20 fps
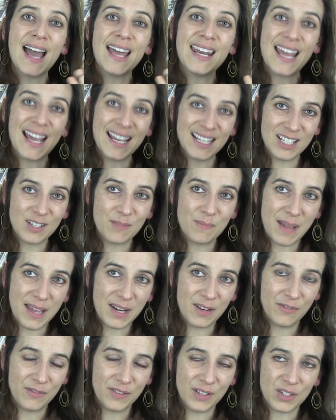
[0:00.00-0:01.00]
An added
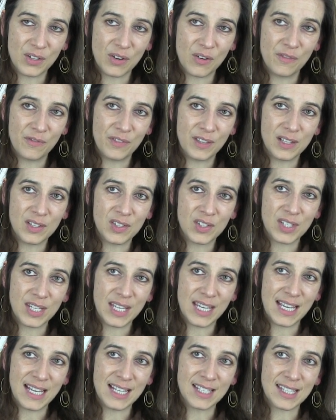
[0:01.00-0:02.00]
benefit of
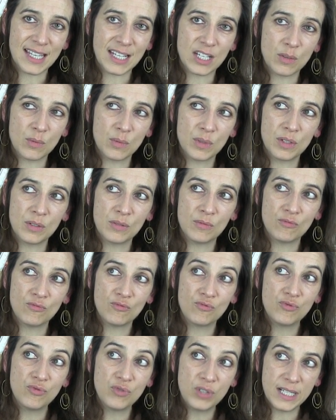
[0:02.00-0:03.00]
this is that it will
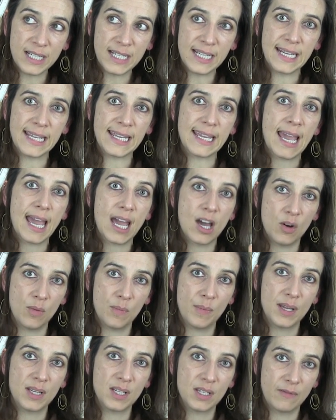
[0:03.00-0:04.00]
really
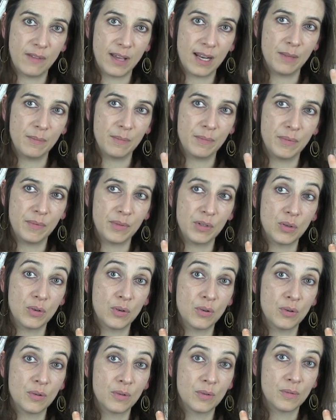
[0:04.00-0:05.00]
help and develop
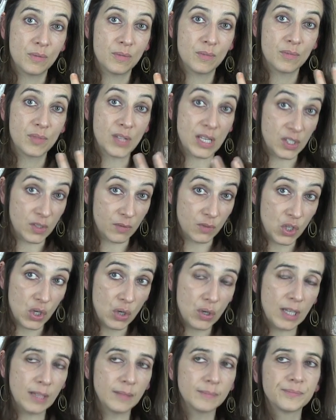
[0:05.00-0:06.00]
your sense of
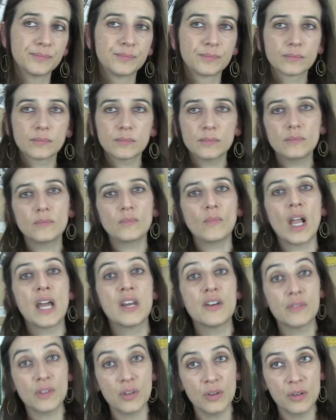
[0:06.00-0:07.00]
tuning.
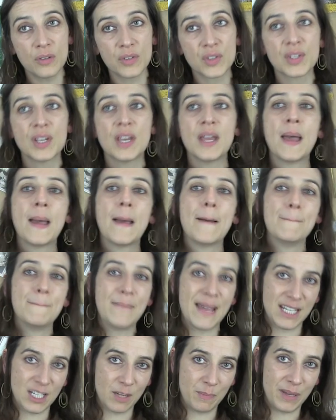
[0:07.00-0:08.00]
And of course,
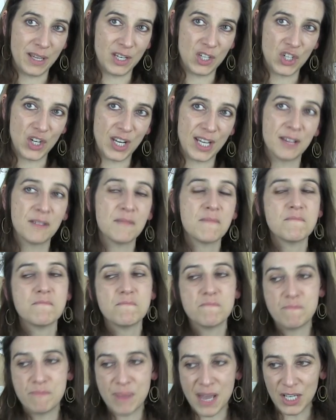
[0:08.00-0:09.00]
better pitching,
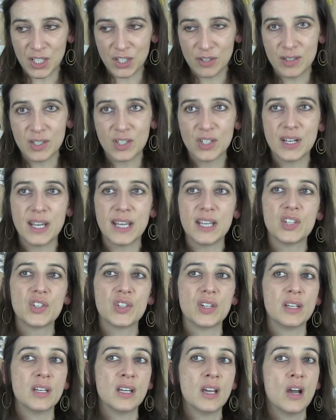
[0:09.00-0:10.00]
better
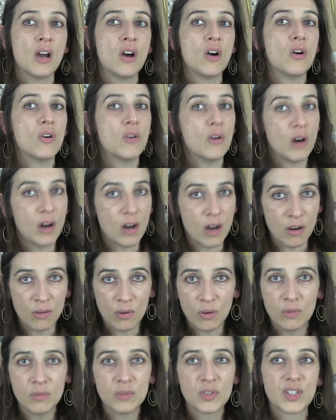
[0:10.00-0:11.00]
intonation
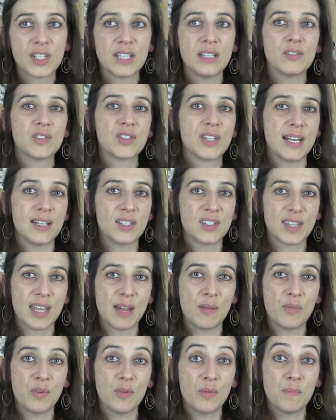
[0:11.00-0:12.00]
are all skill sets
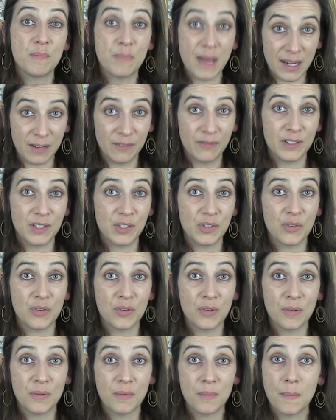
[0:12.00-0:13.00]
that will benefit
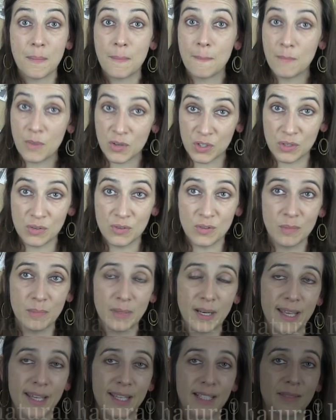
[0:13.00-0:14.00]
your modern
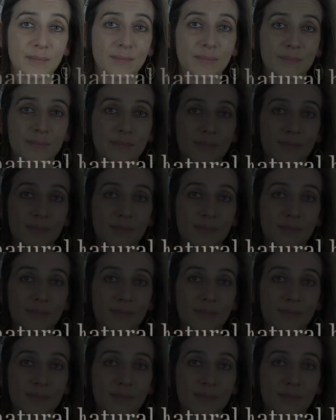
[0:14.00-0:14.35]
horn playing.